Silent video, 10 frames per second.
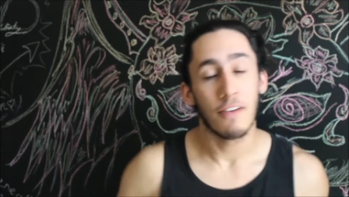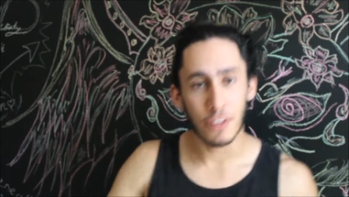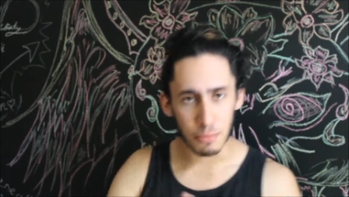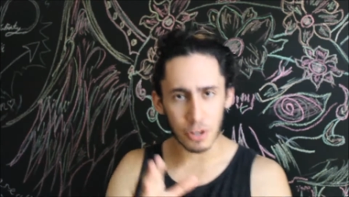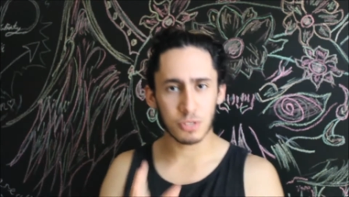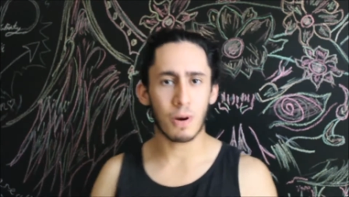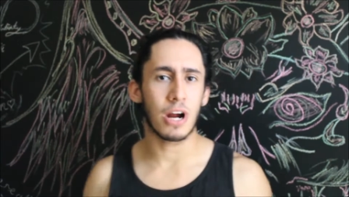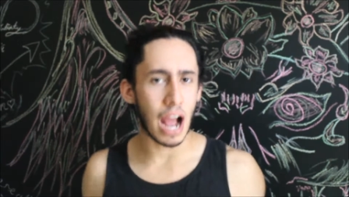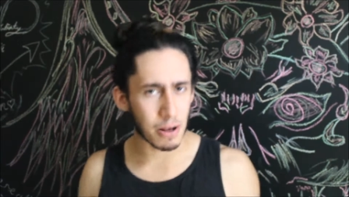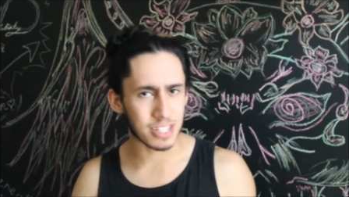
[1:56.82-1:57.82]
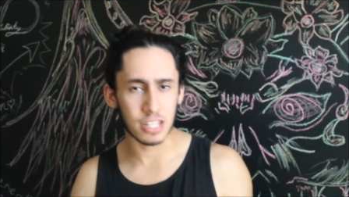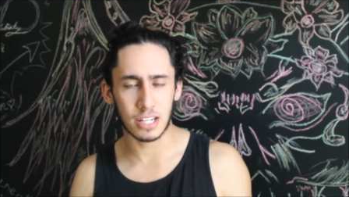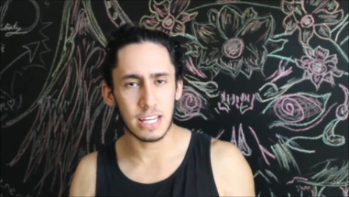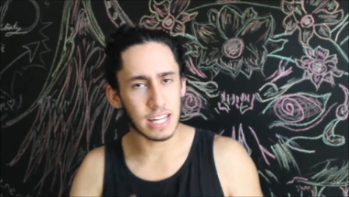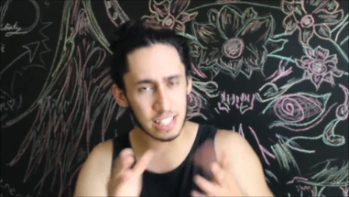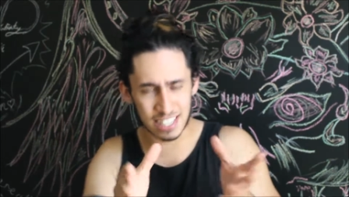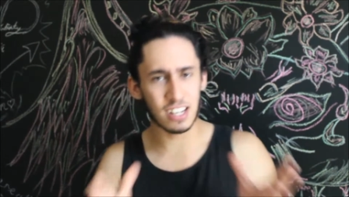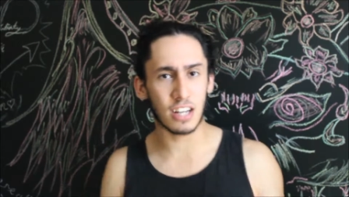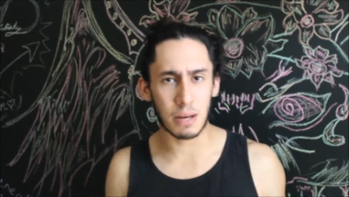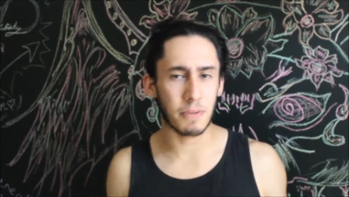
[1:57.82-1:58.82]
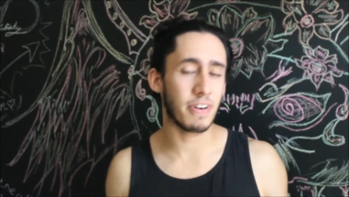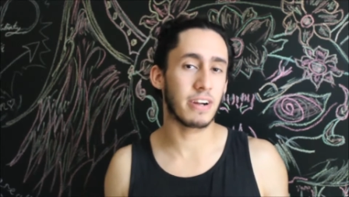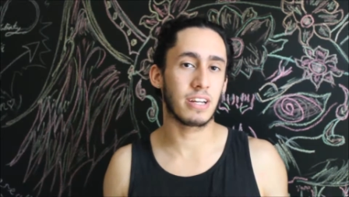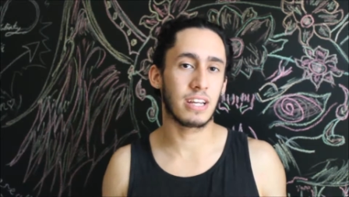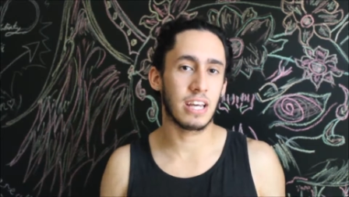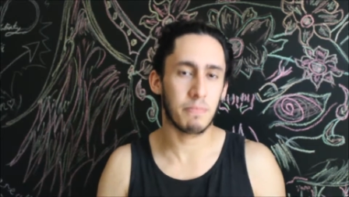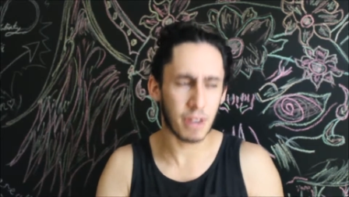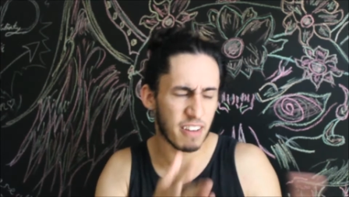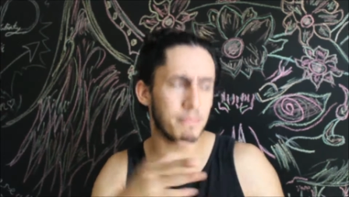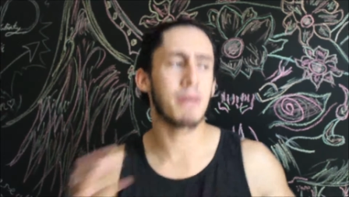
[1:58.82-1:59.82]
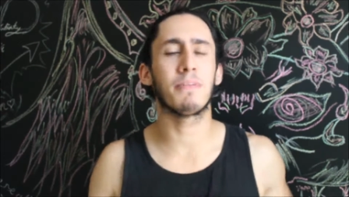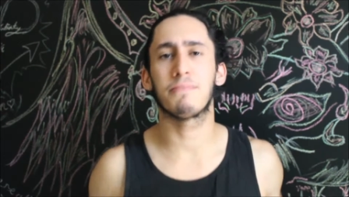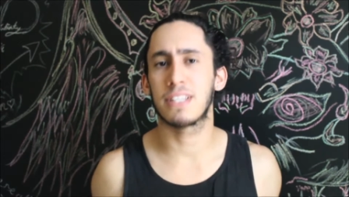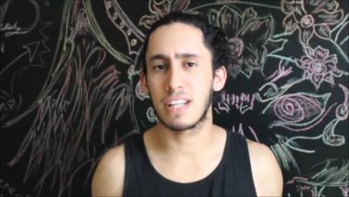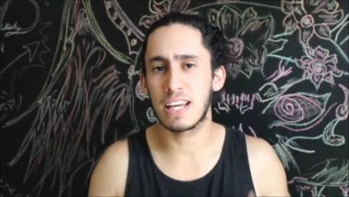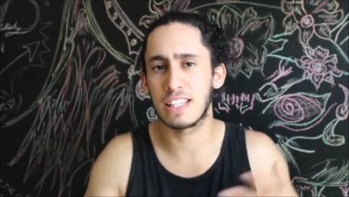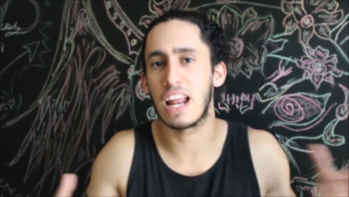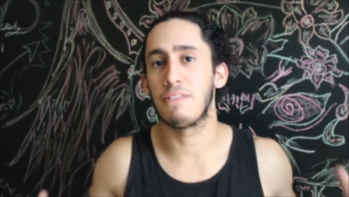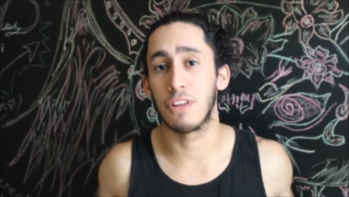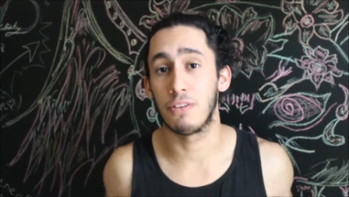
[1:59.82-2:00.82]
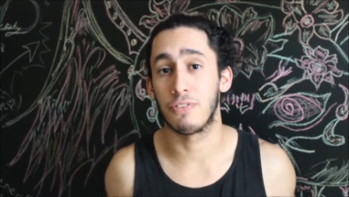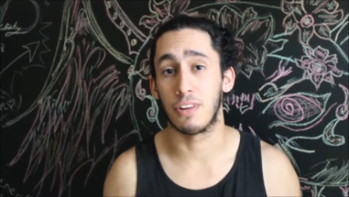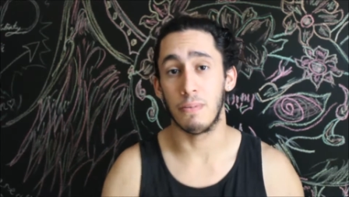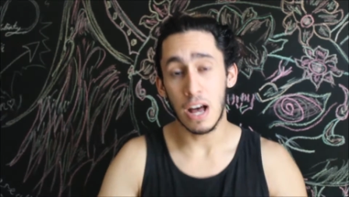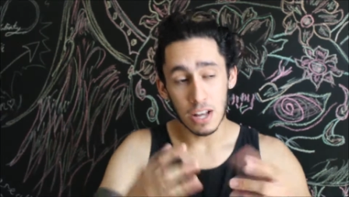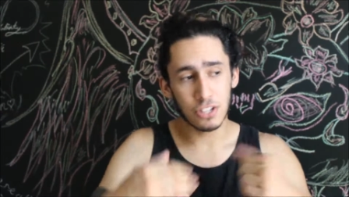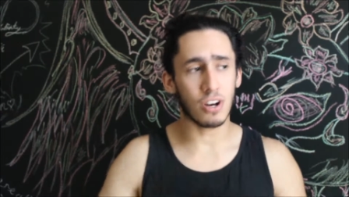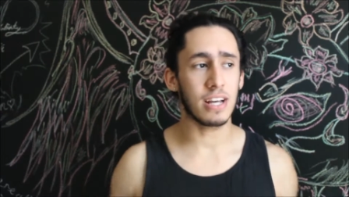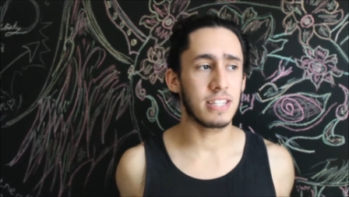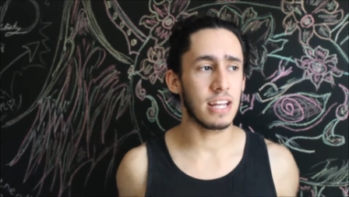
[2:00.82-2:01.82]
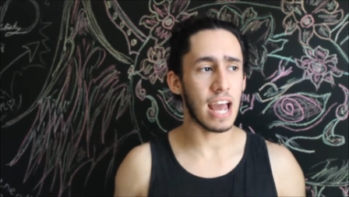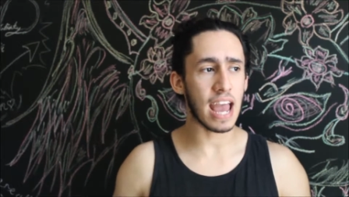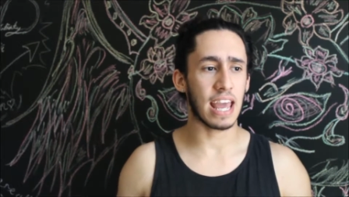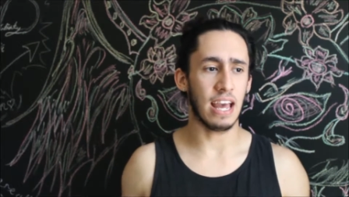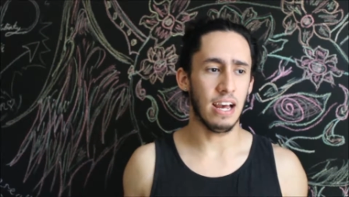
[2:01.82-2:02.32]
For the most part, I was a good kid, still am a very good kid, but I've made my mistakes and I've learned from them. So I said, hey,